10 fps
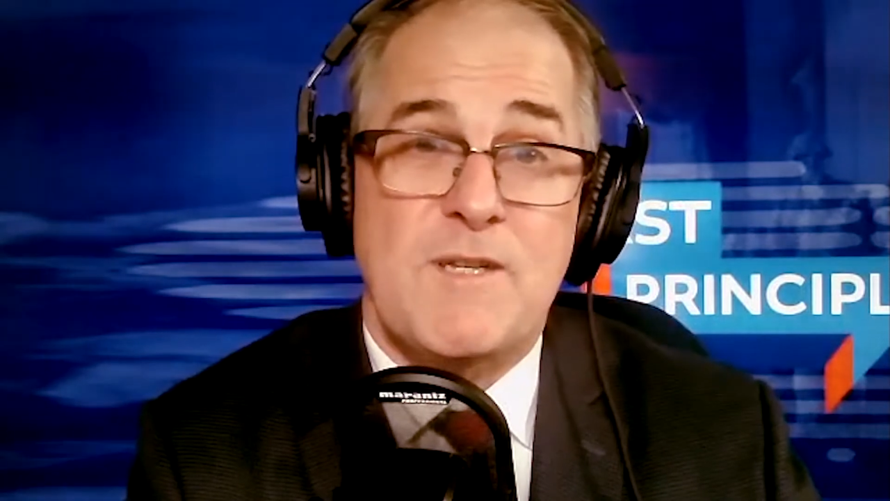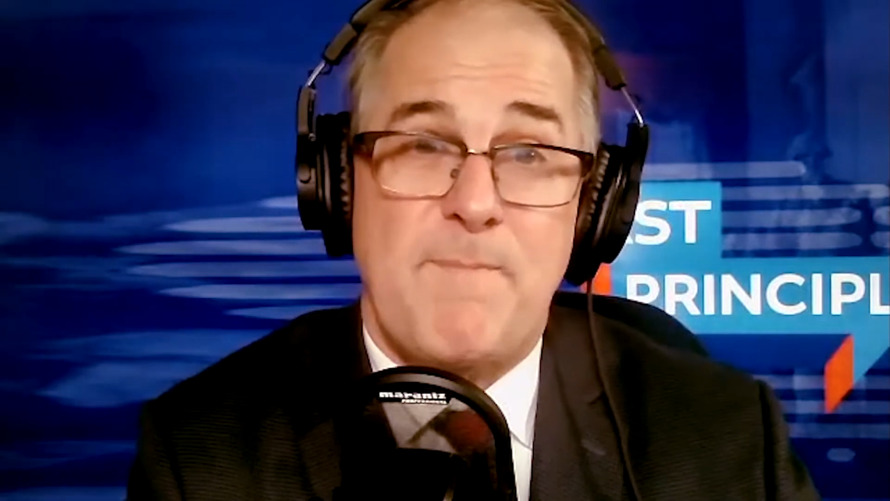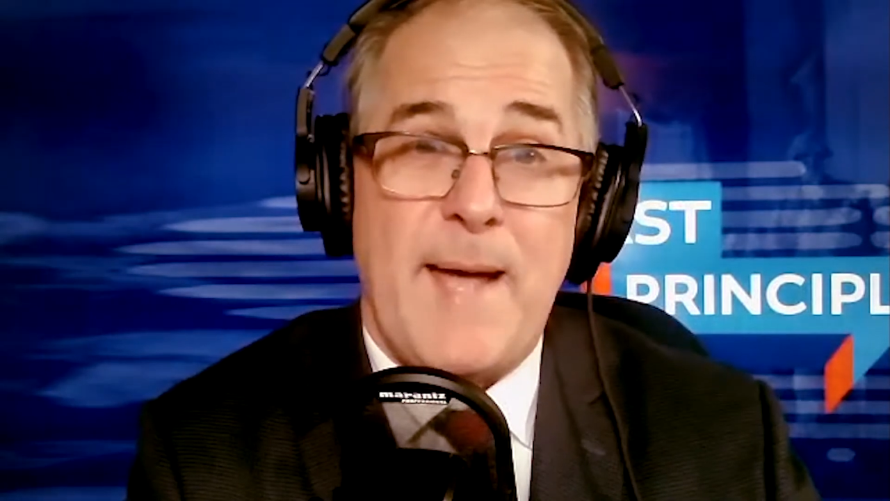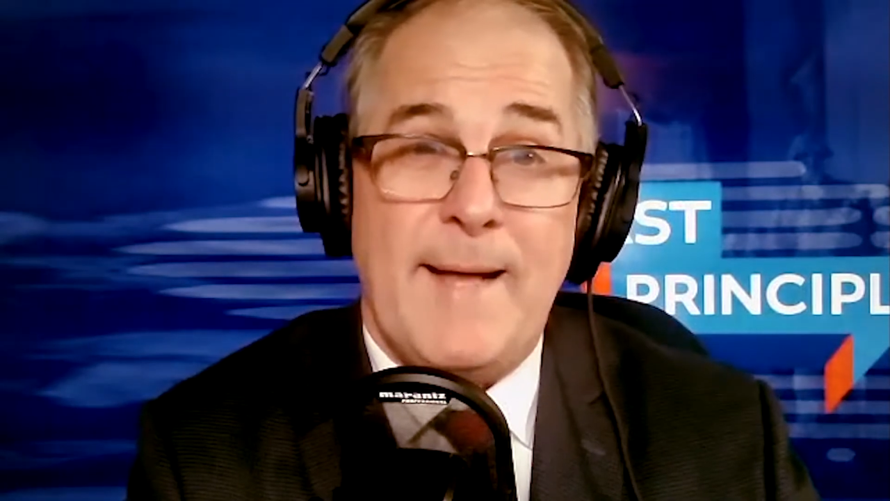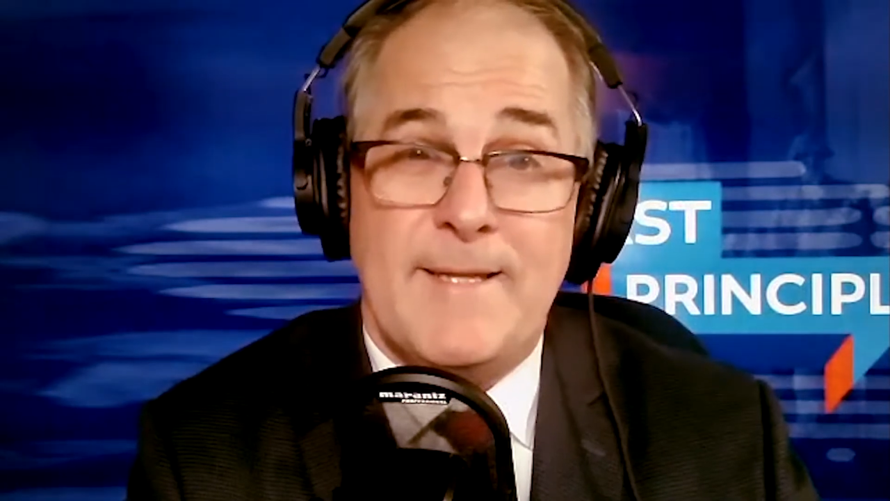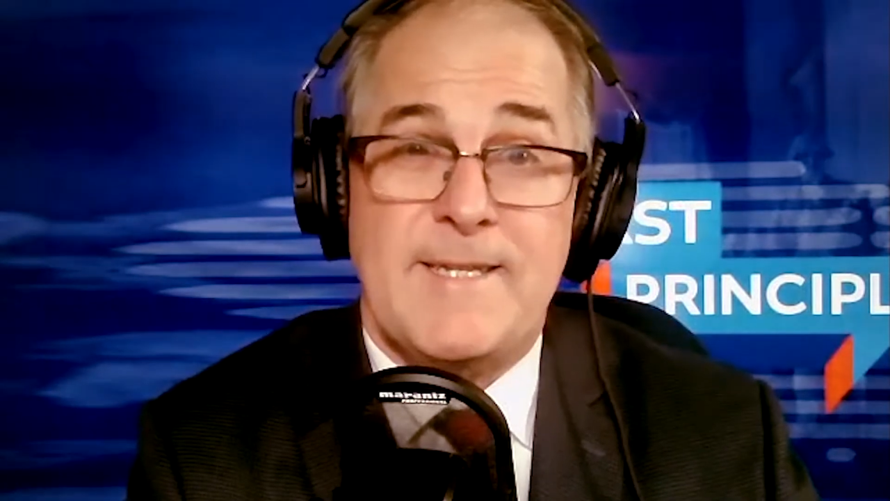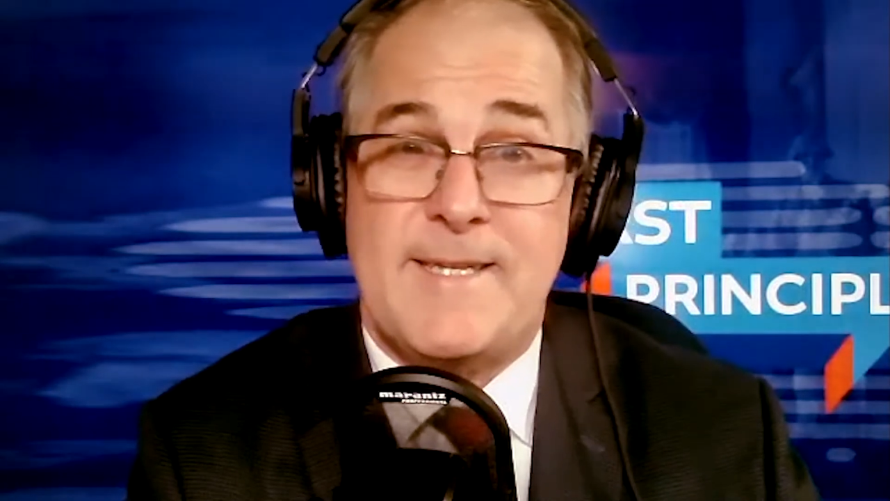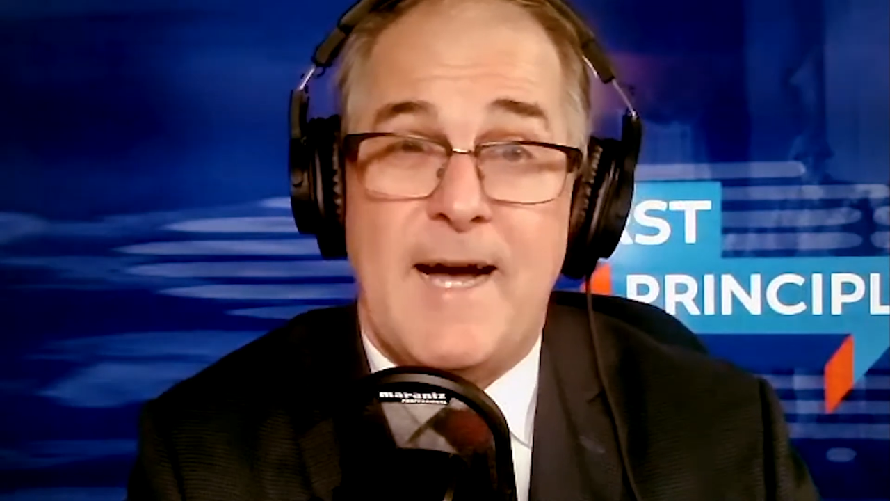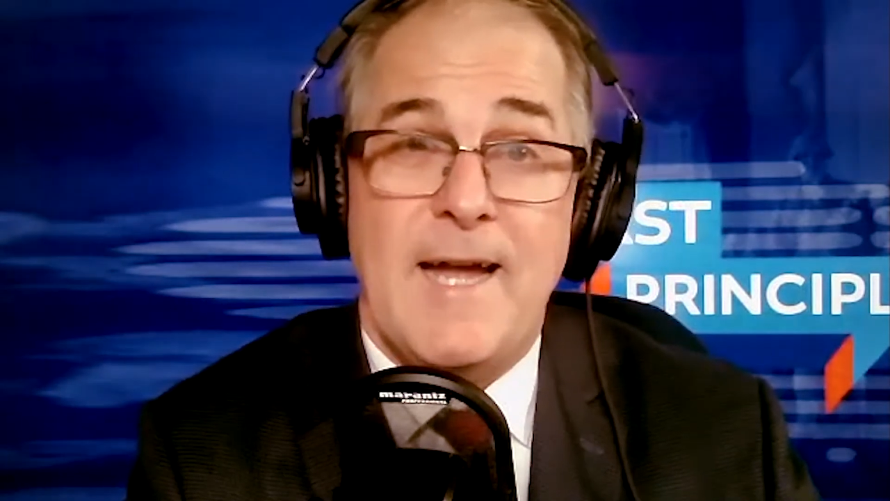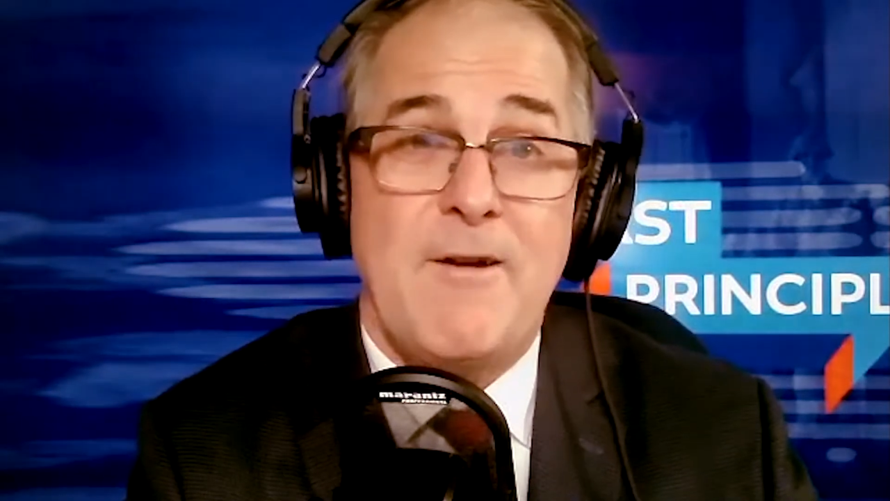
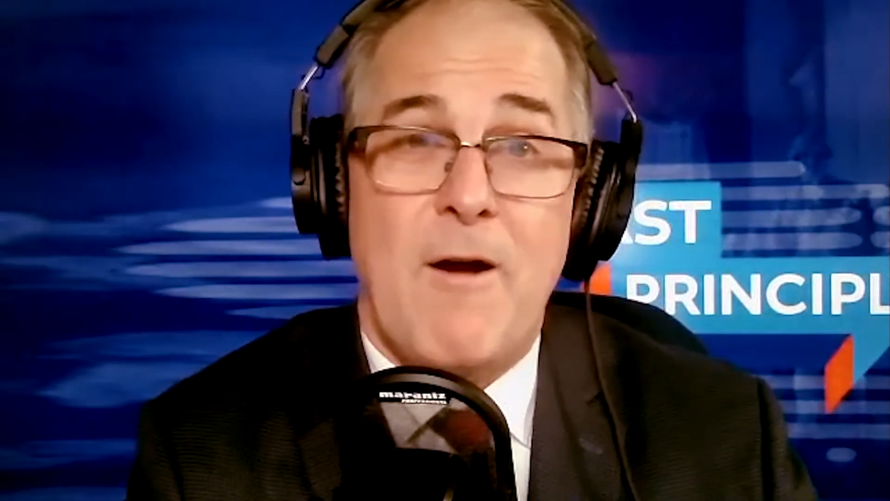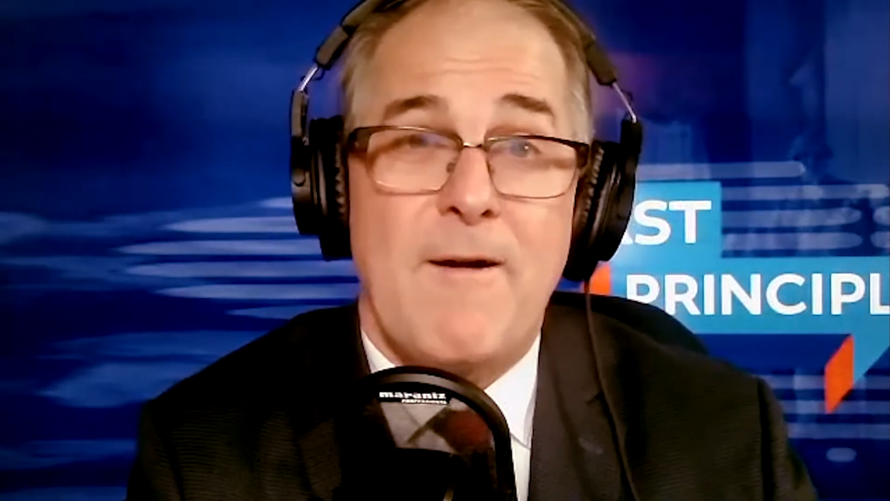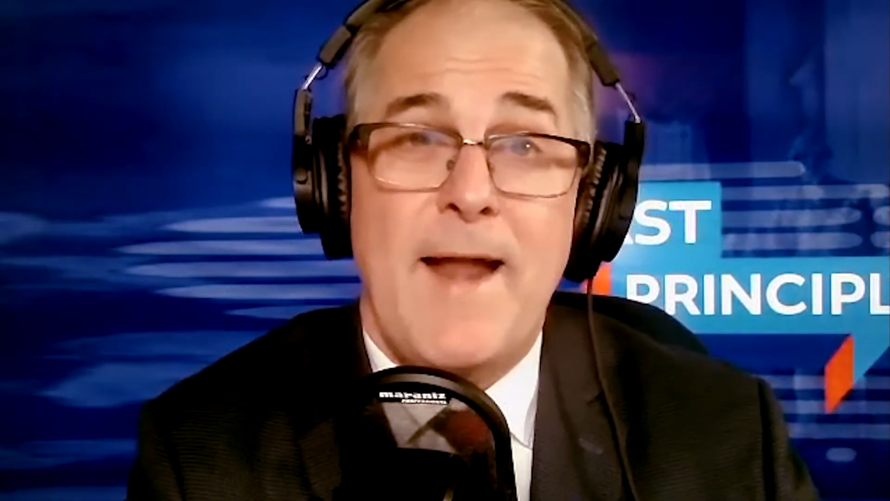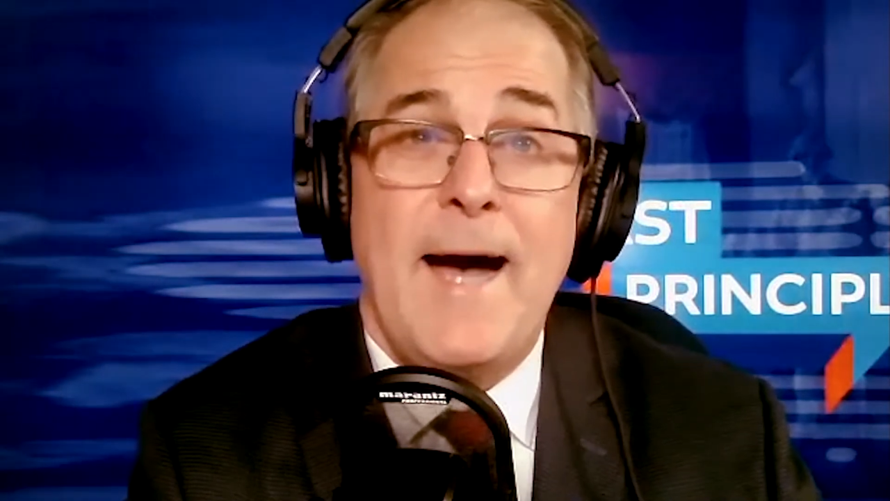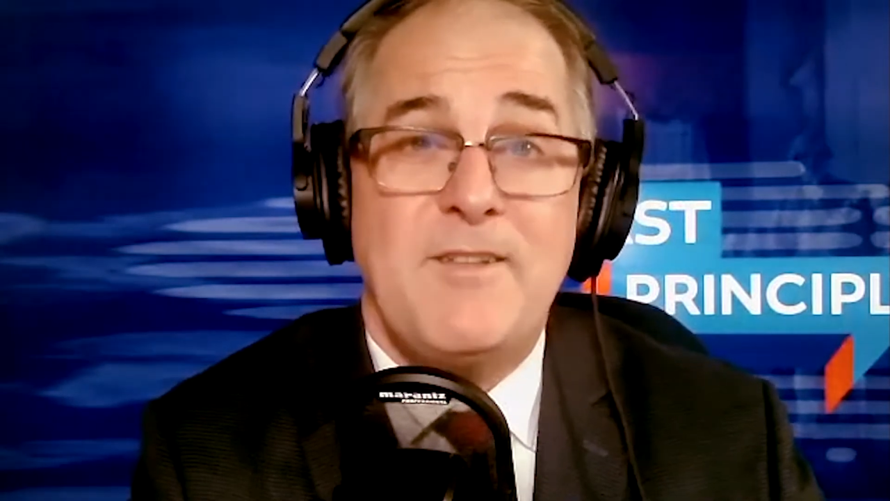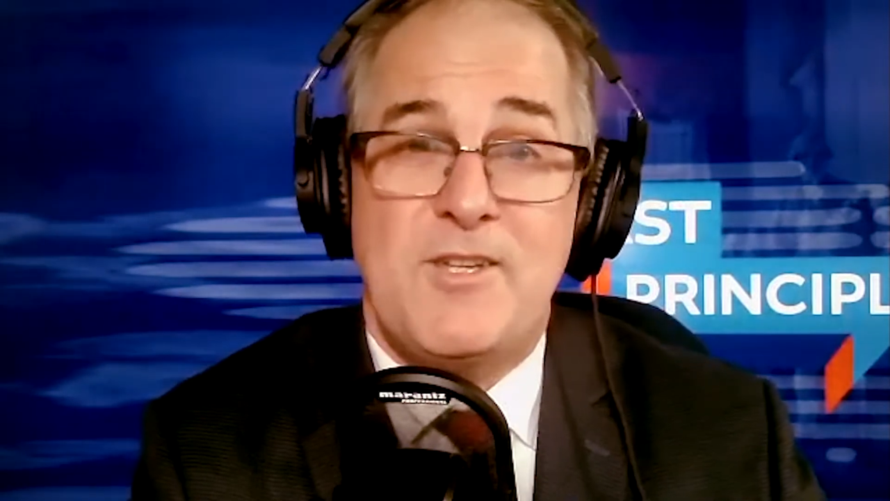Palestine are not